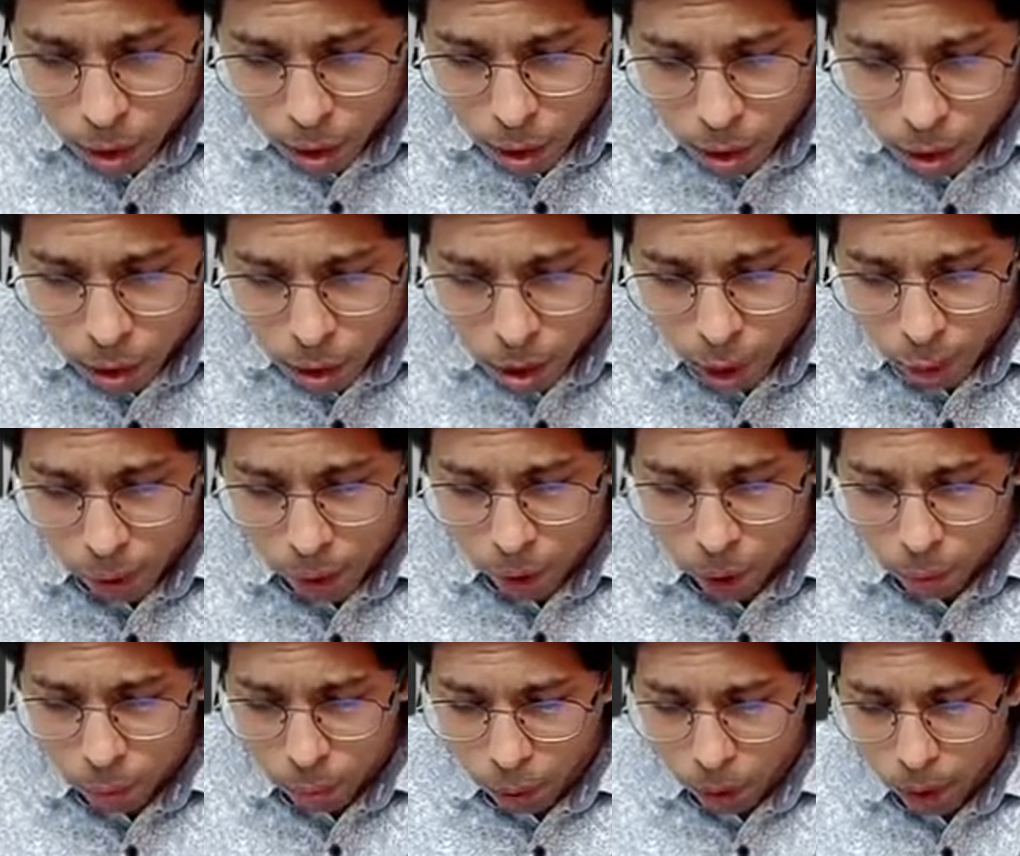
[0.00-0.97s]
see, we
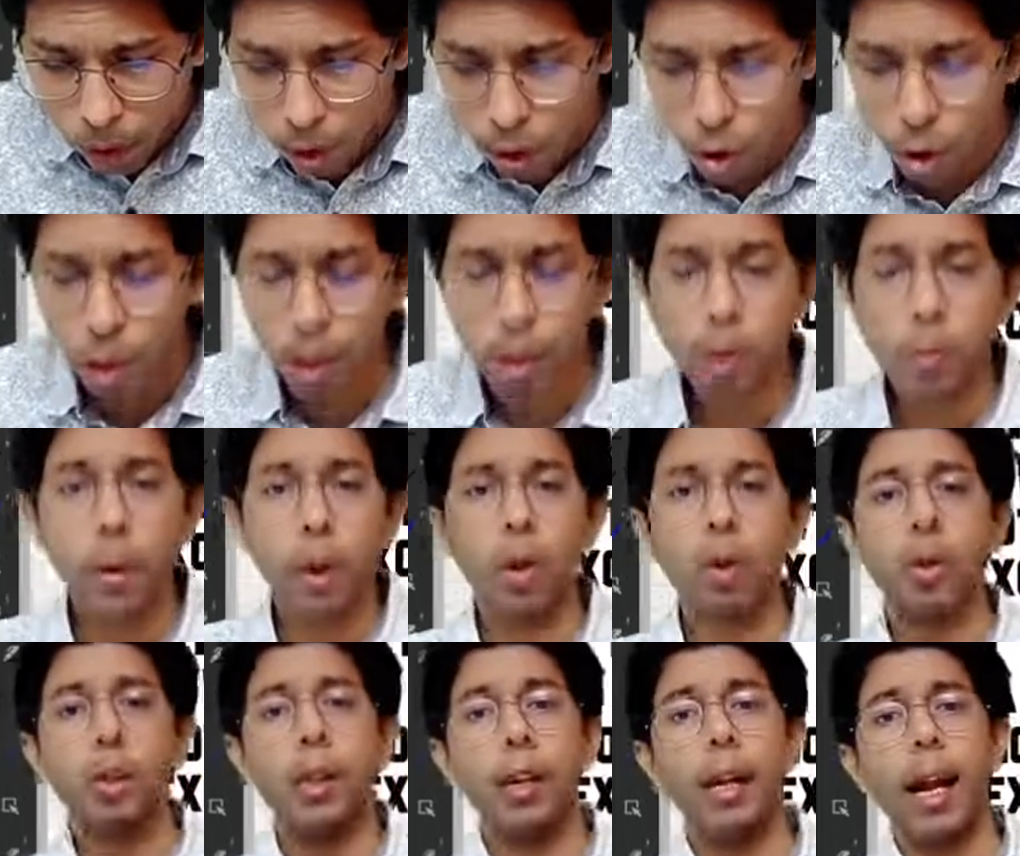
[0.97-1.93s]
can forget the shares
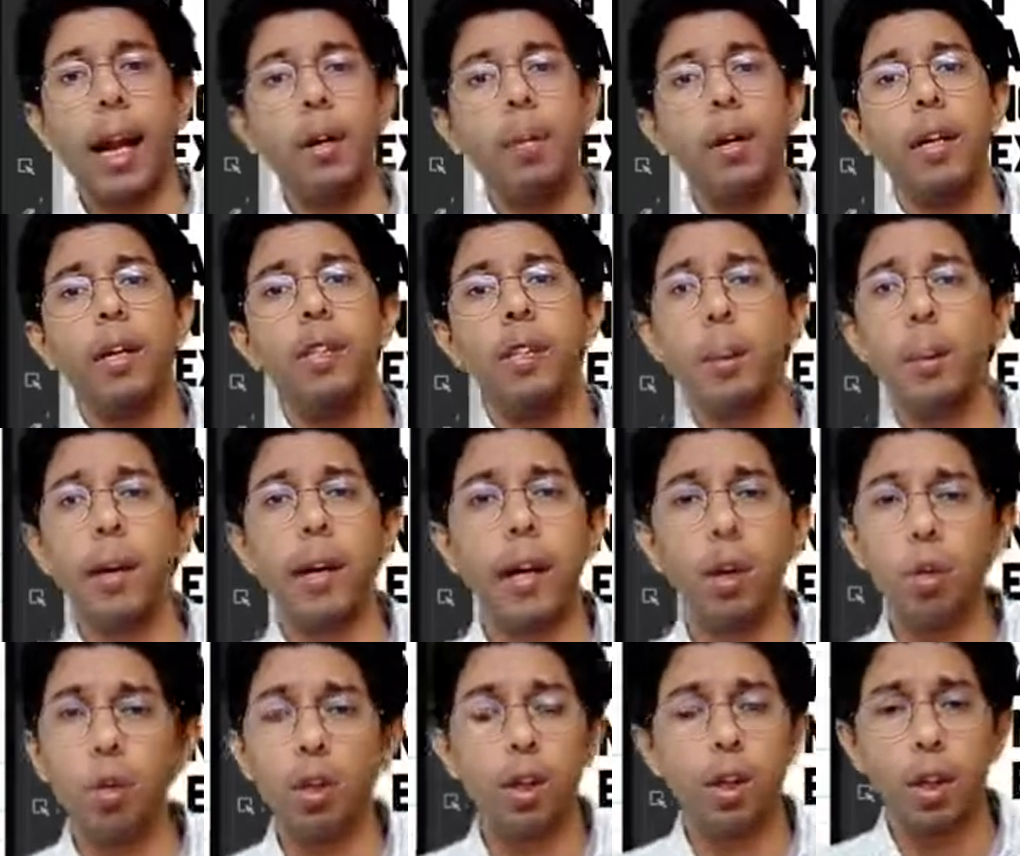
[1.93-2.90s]
because their liability is limited
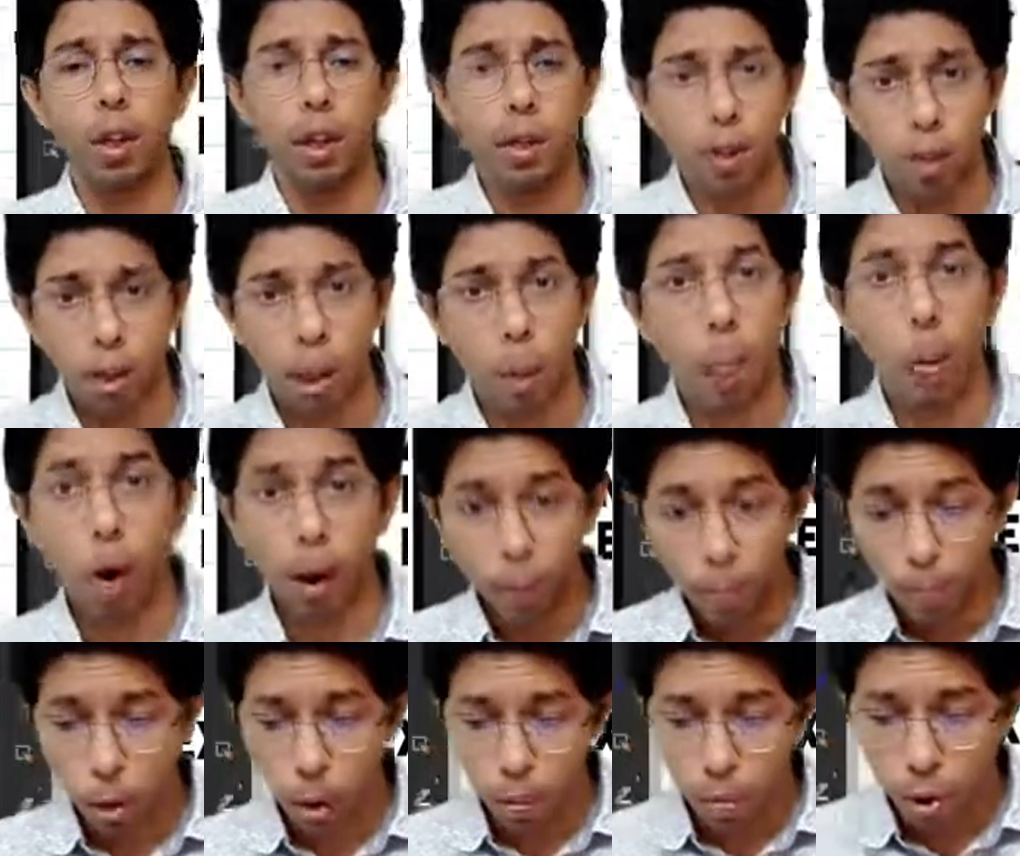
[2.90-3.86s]
to the shares. Apart
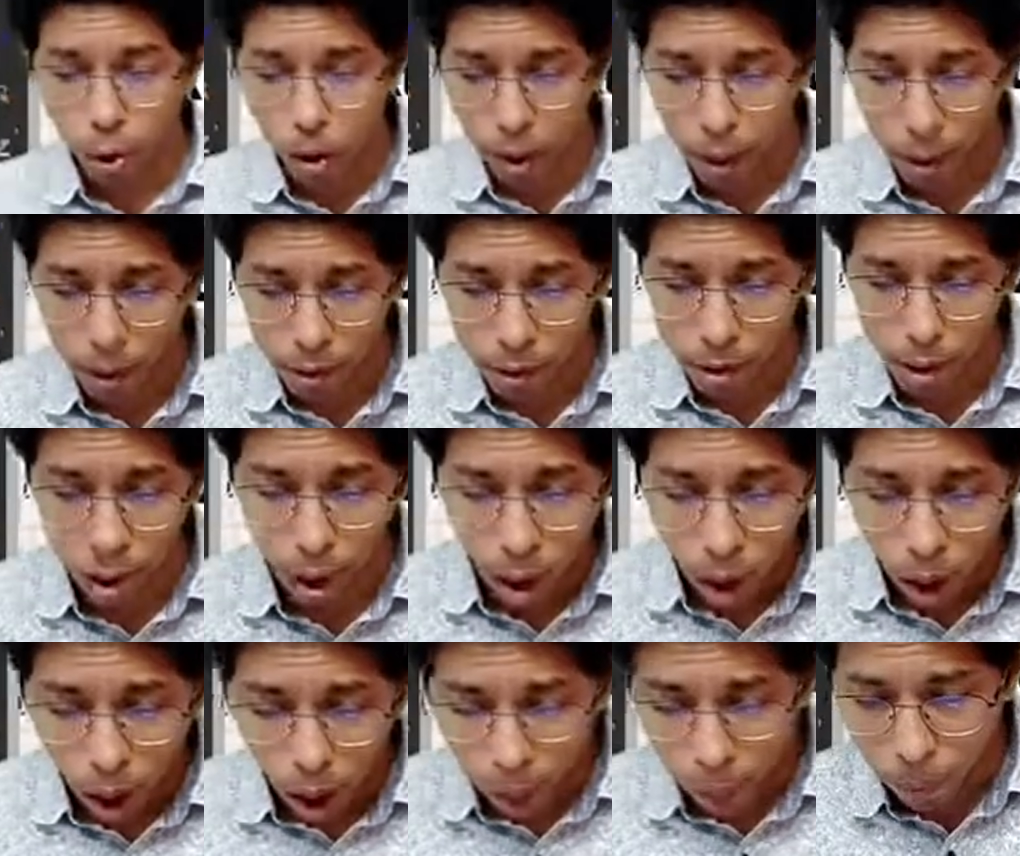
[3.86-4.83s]
from shares,
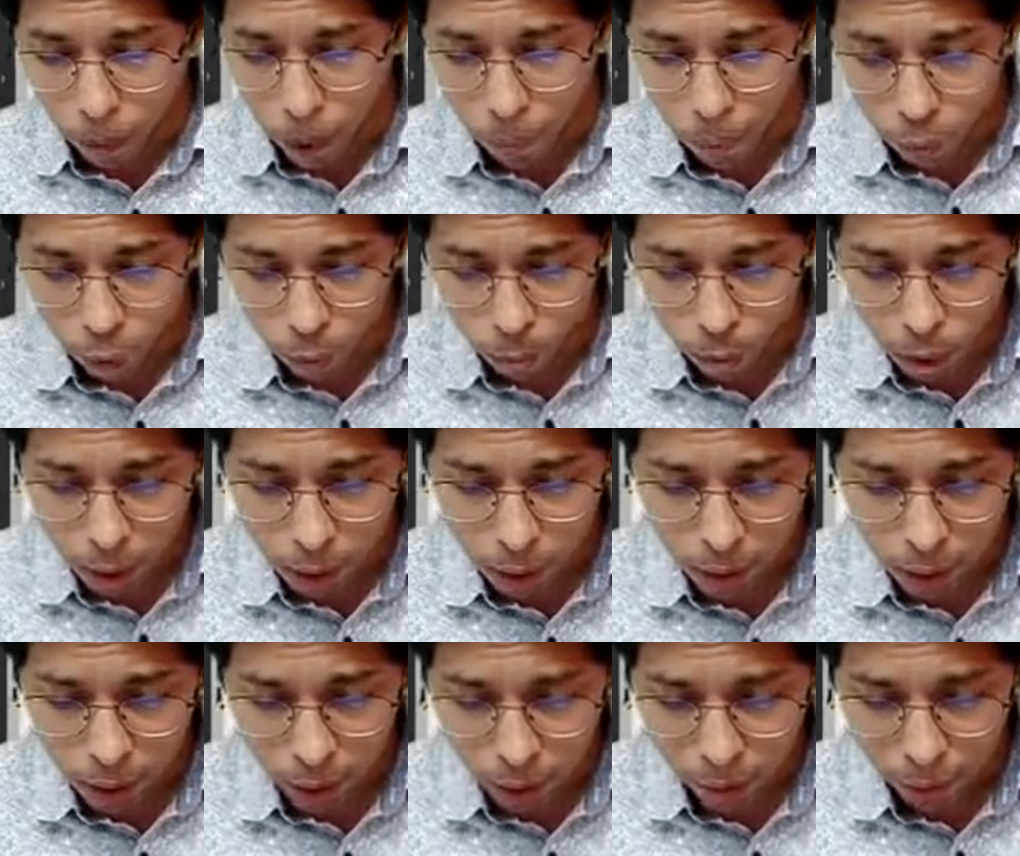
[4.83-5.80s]

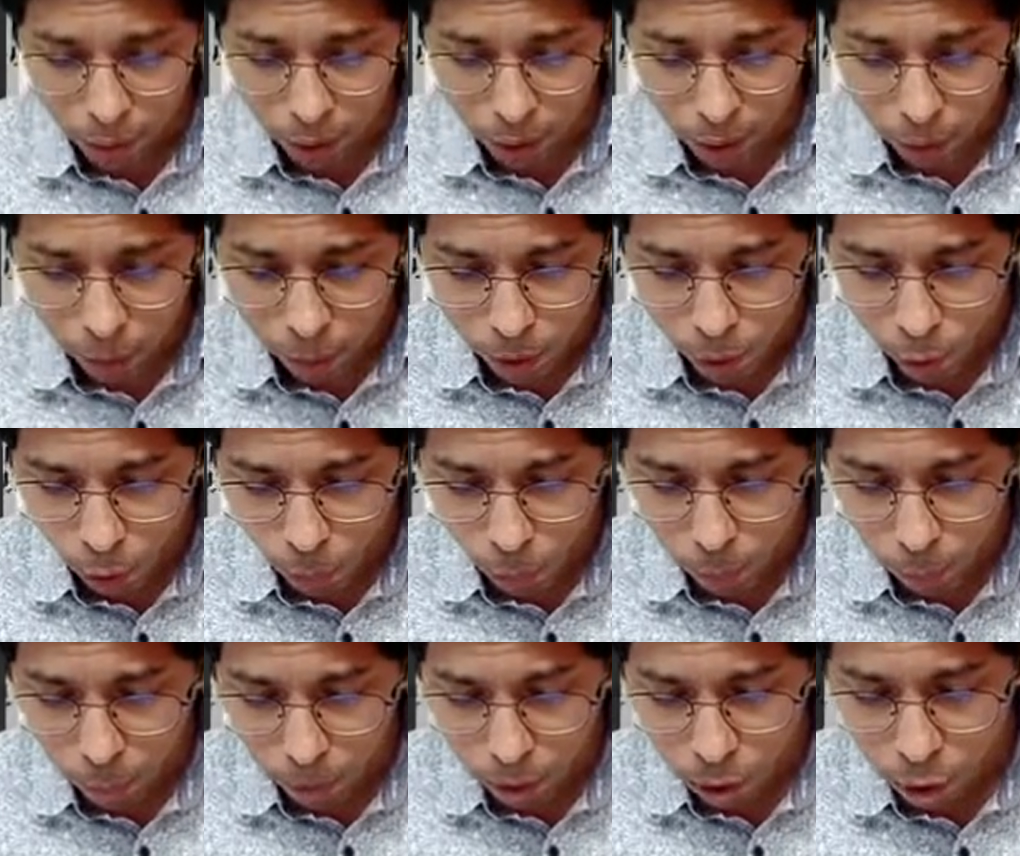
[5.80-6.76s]
they are having liability of
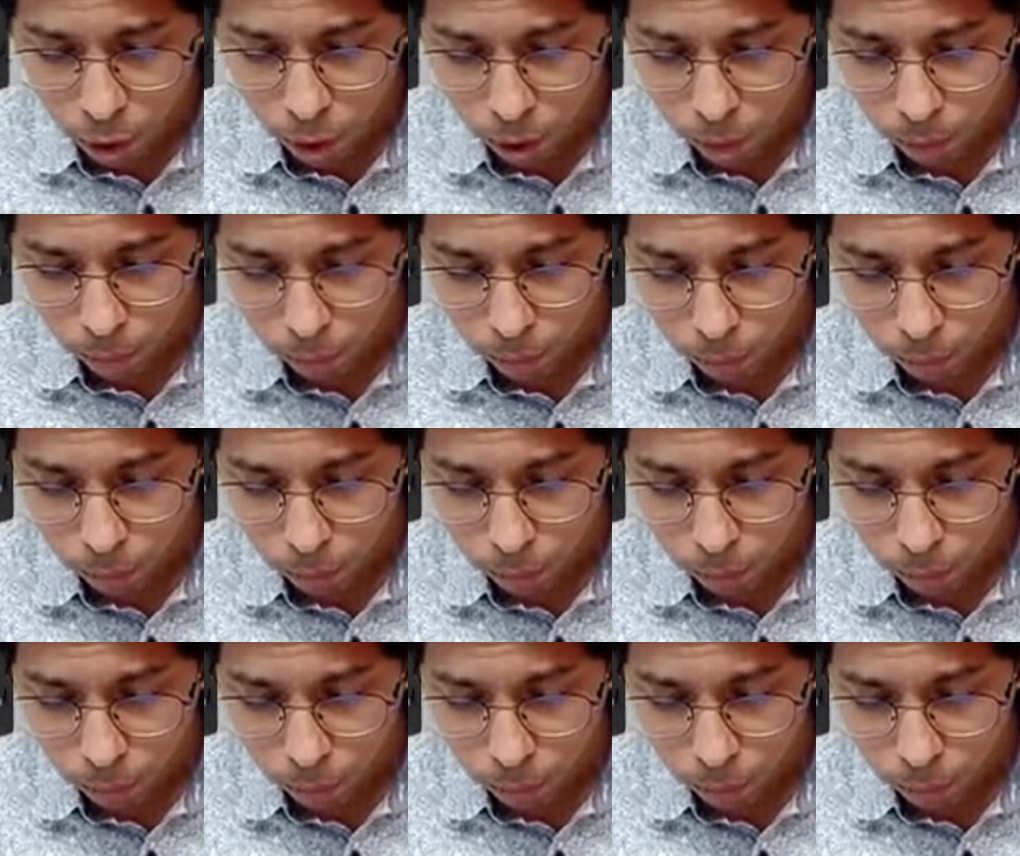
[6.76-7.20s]
debenture.